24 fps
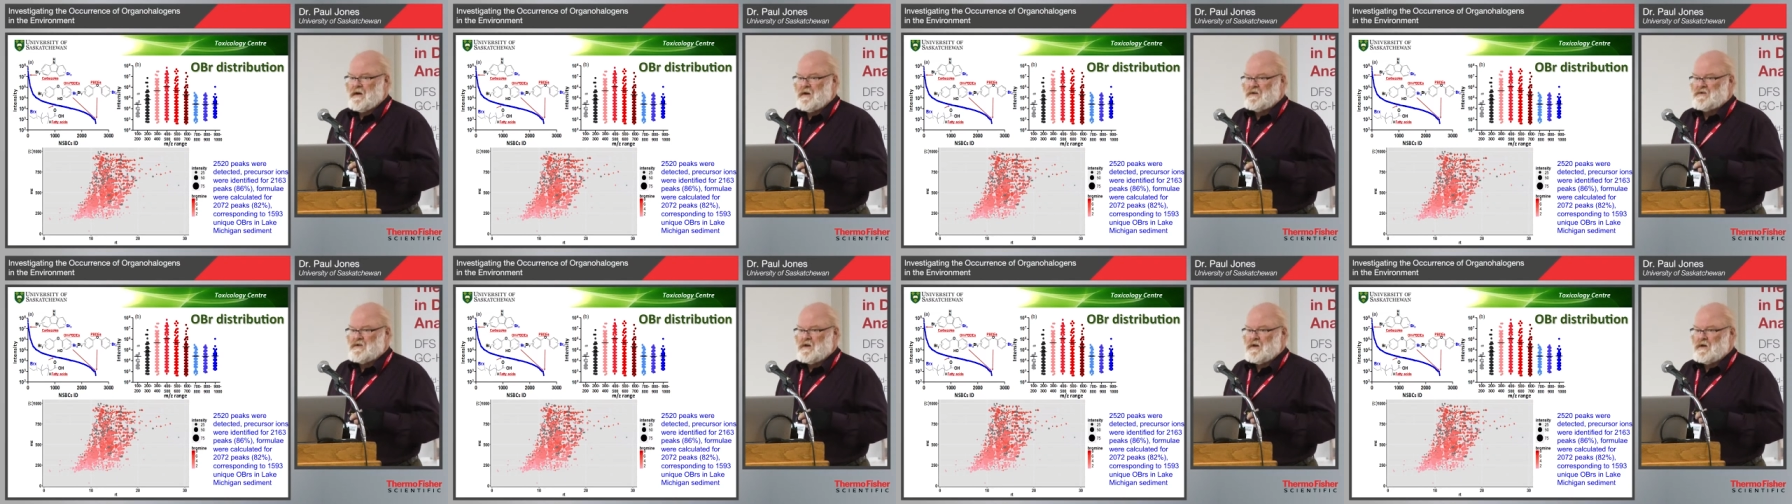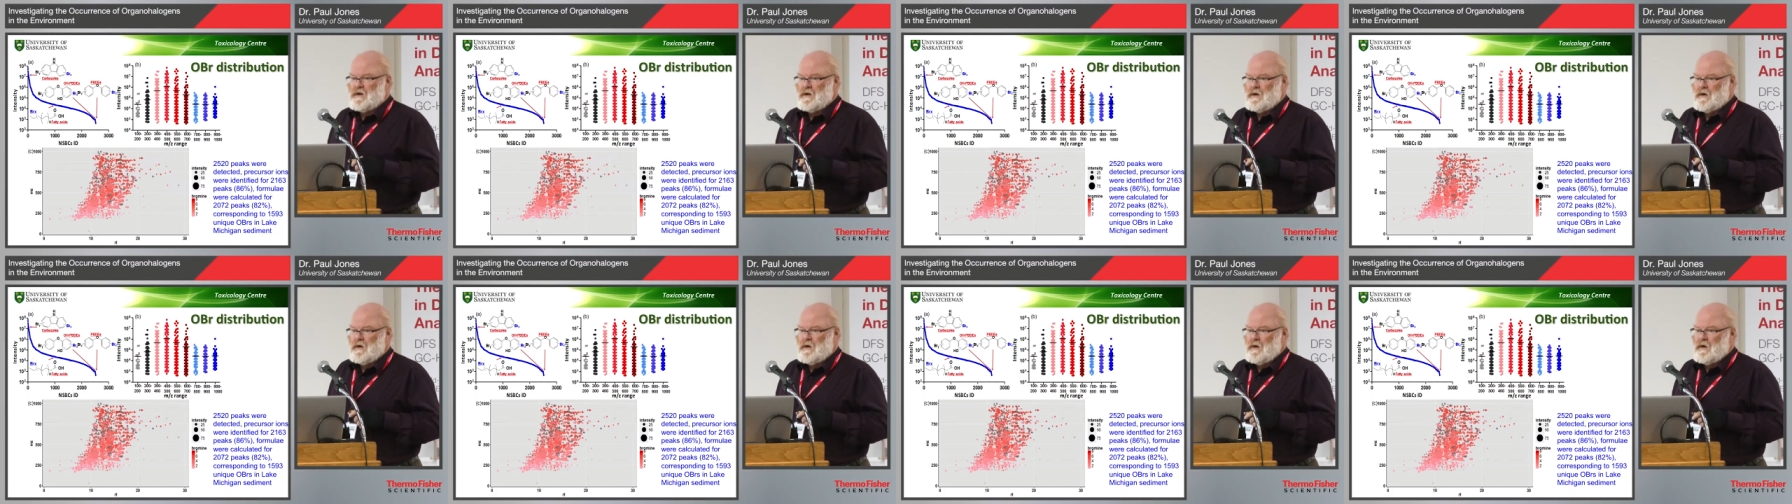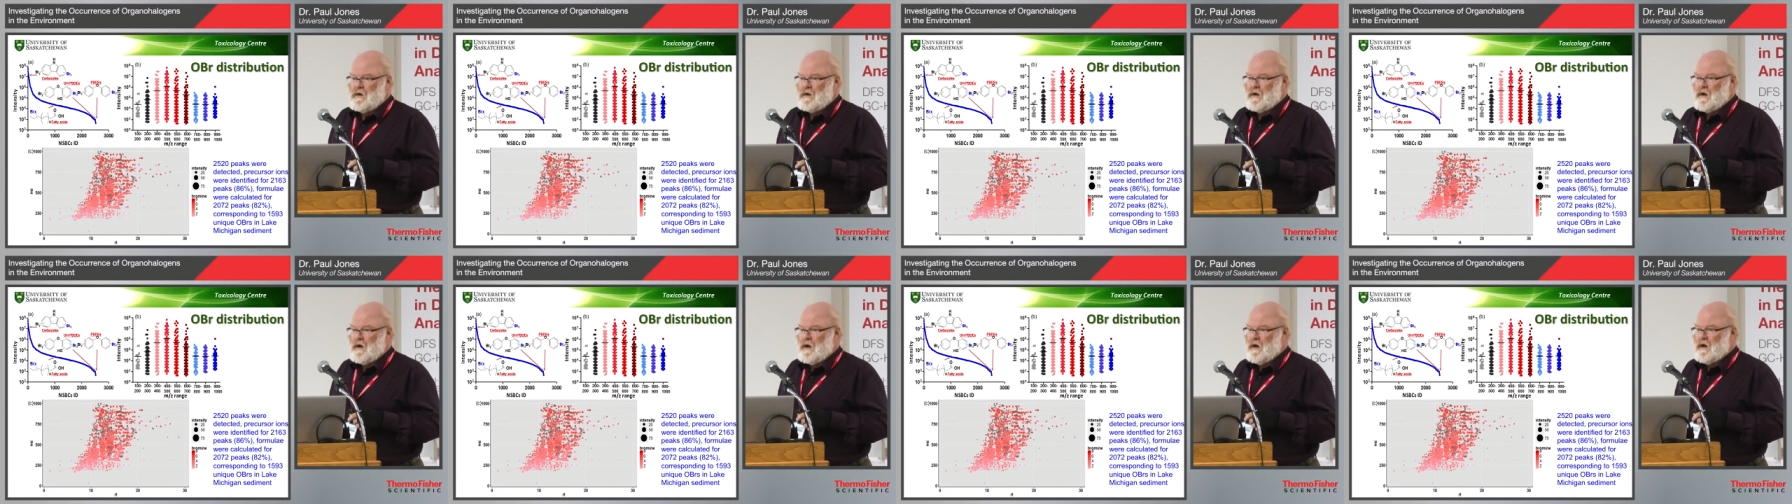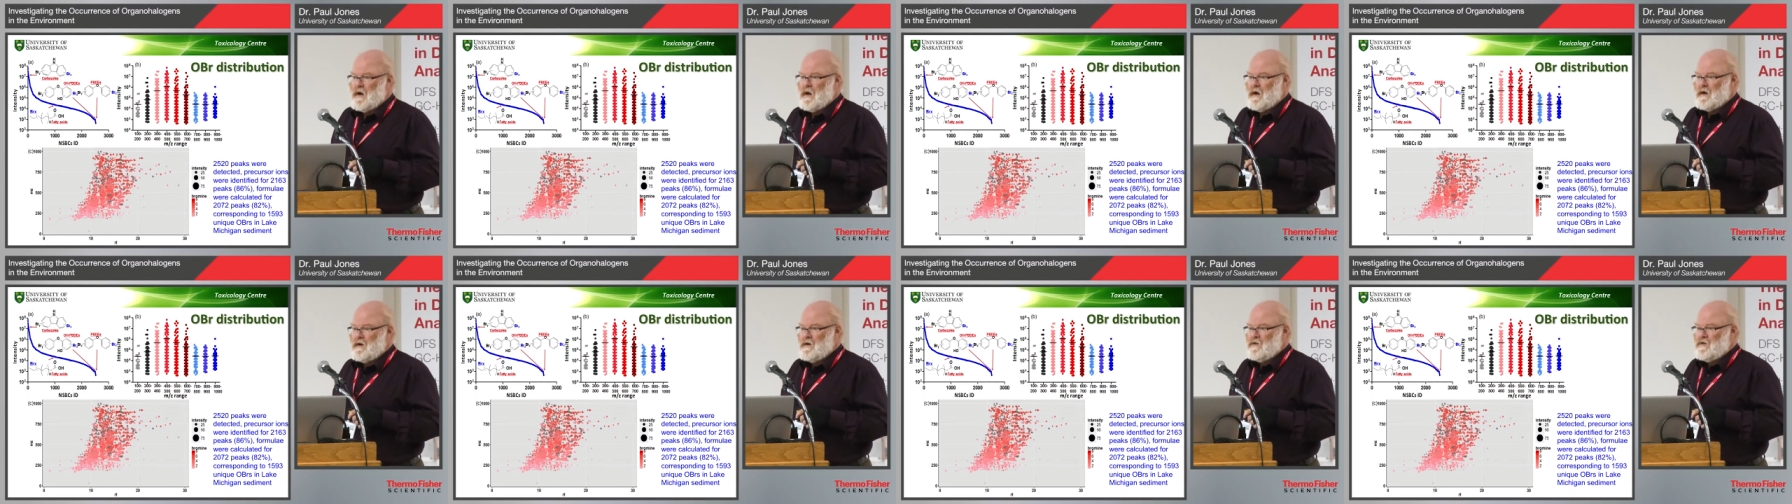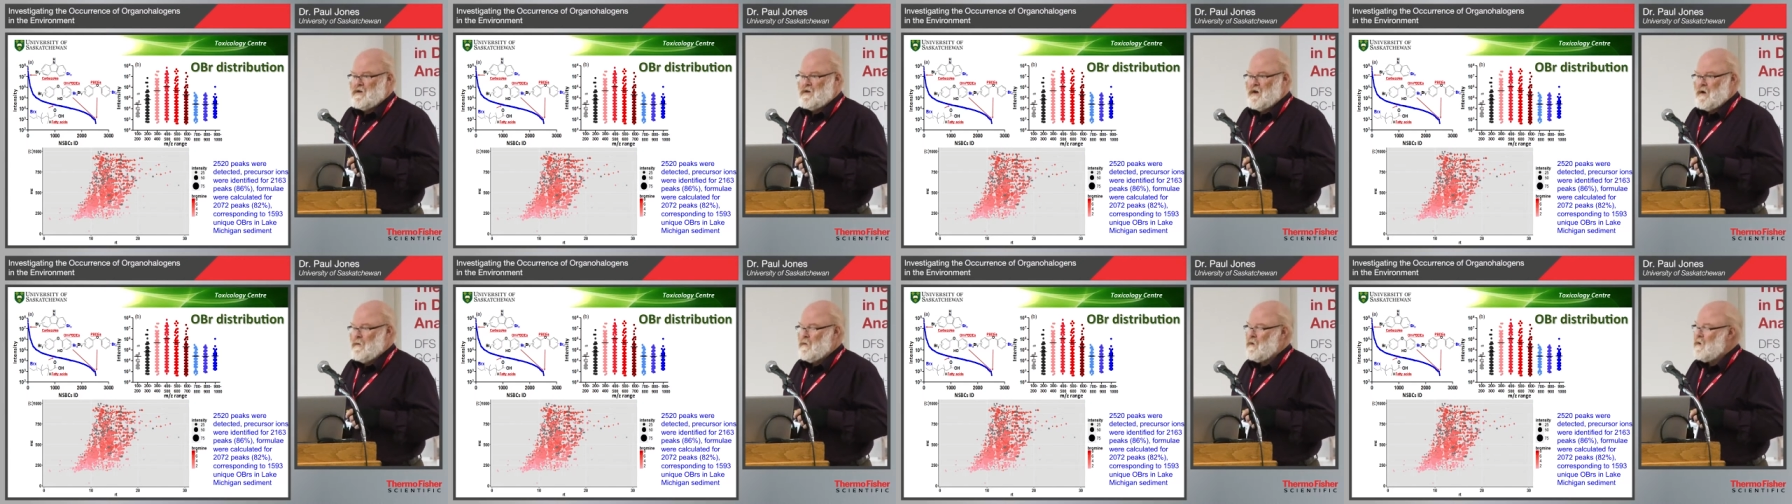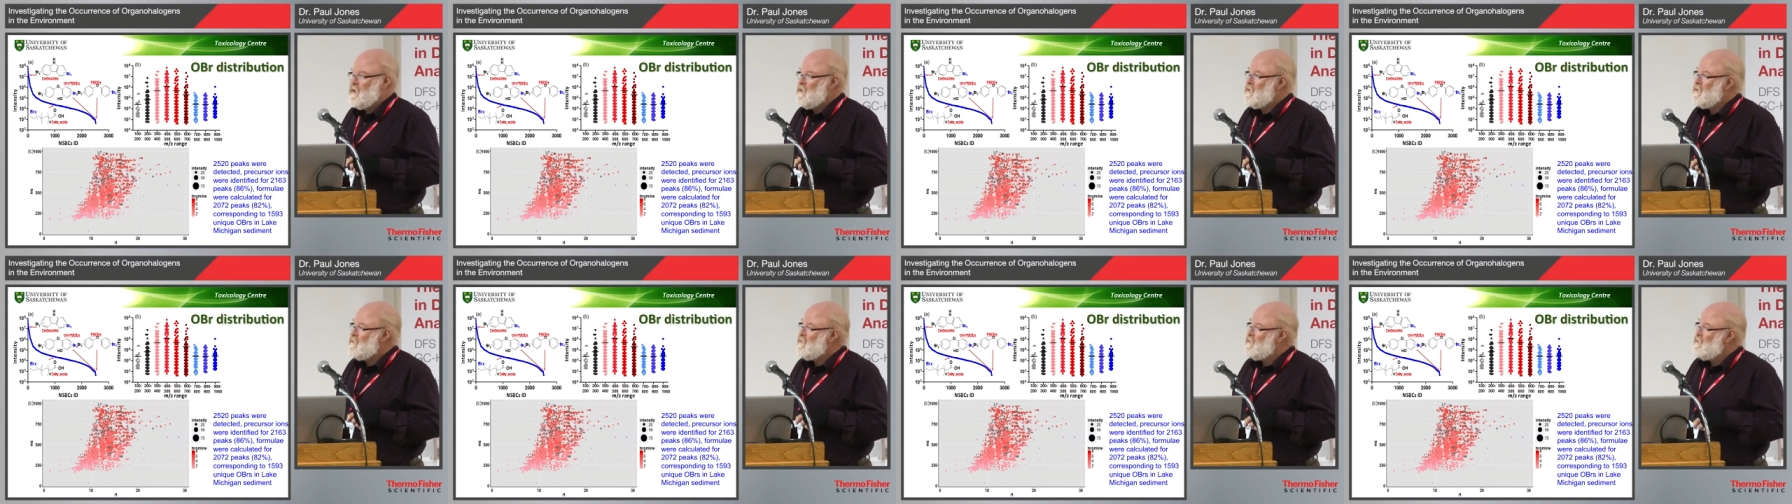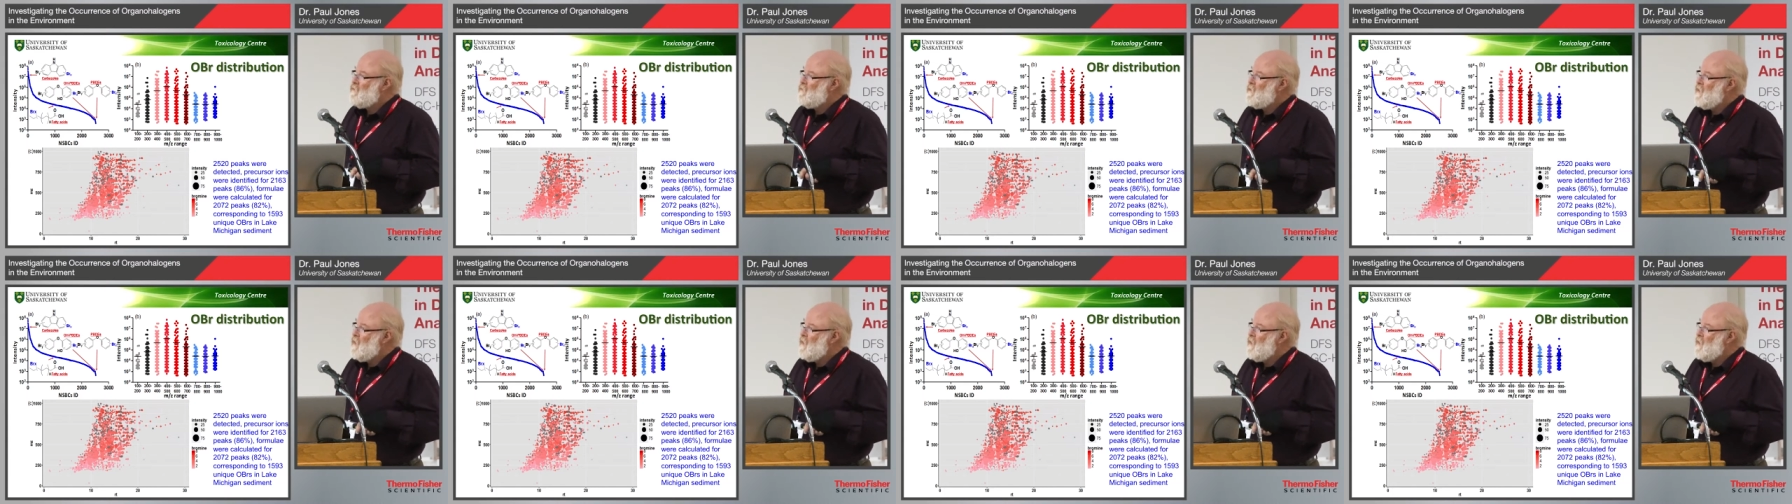as a, a contaminant of,